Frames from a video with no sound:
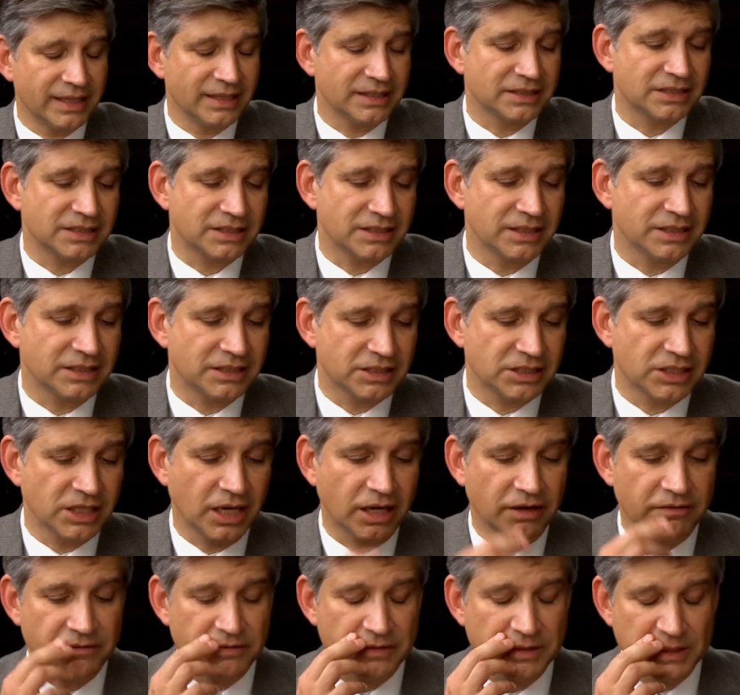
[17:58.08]
And it's
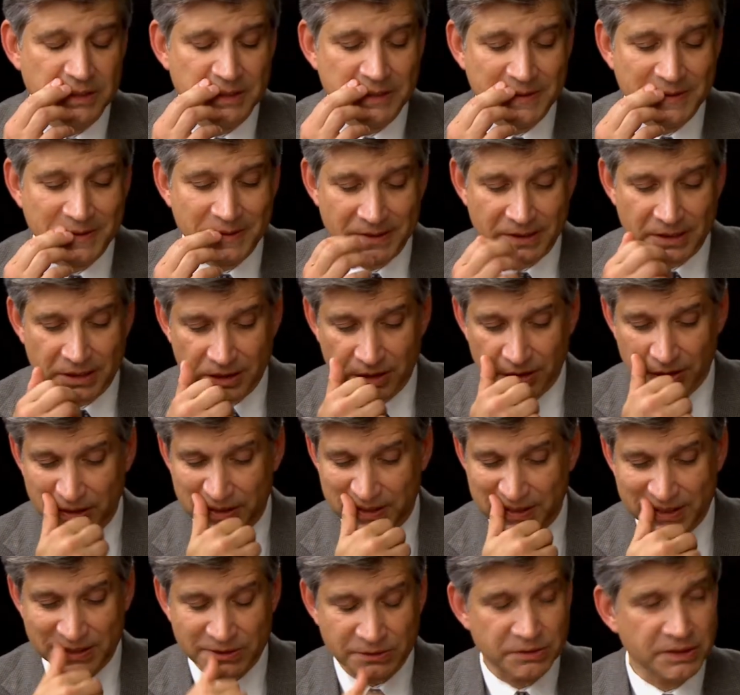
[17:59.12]
tough to
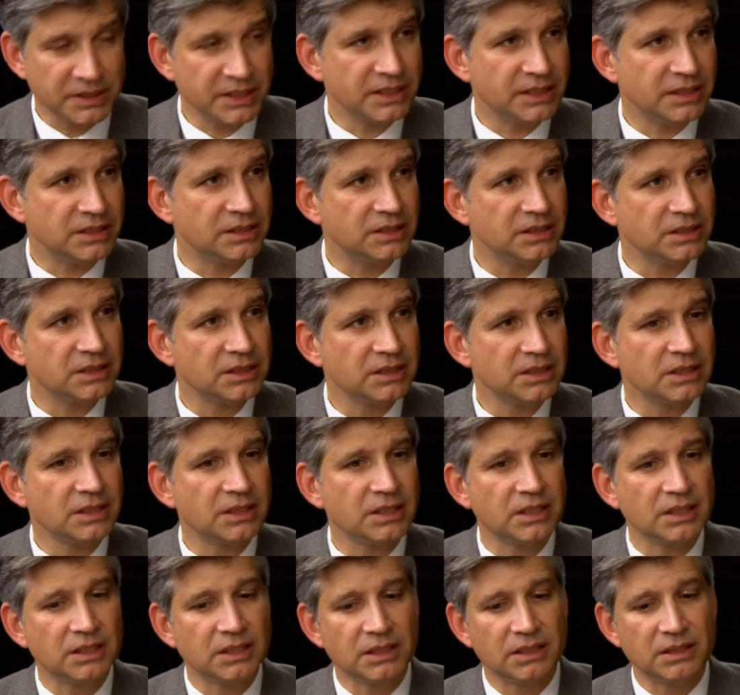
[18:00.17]
learn to read
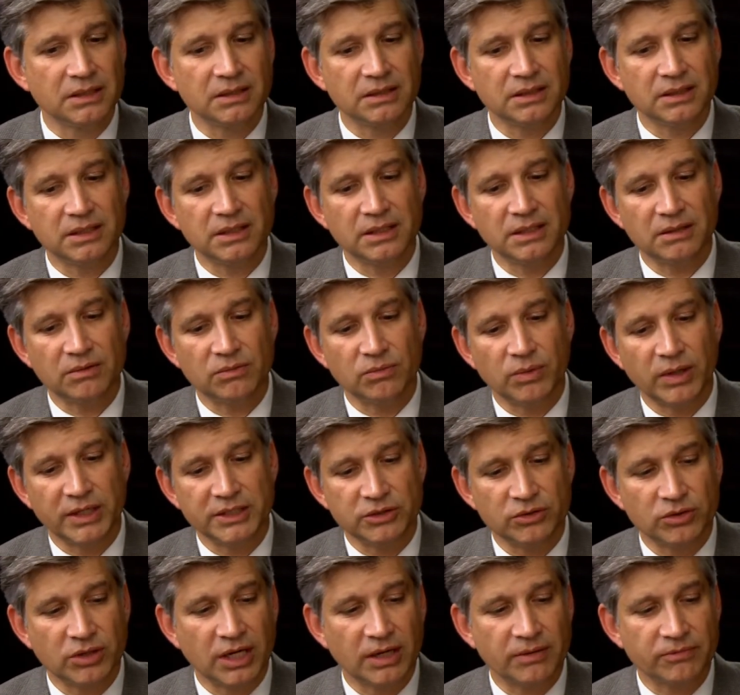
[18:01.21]
when
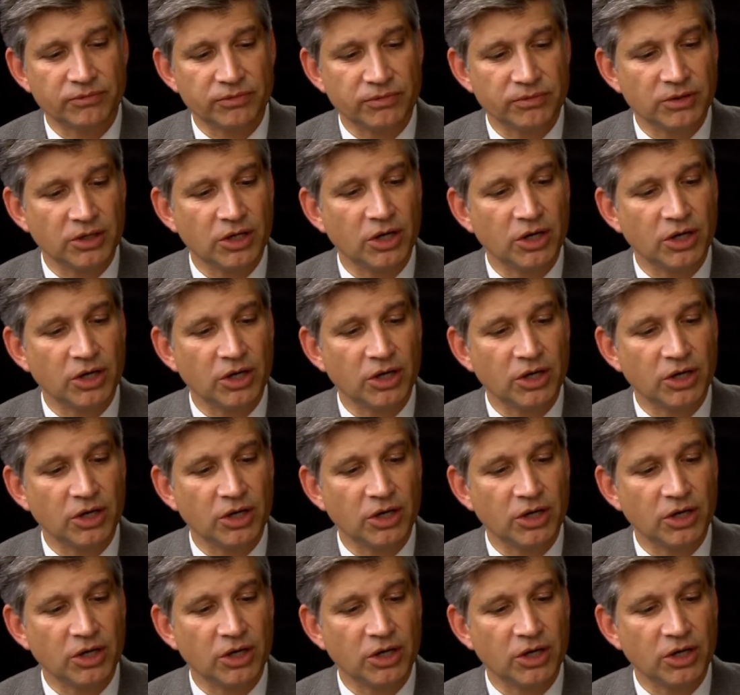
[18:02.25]
you come from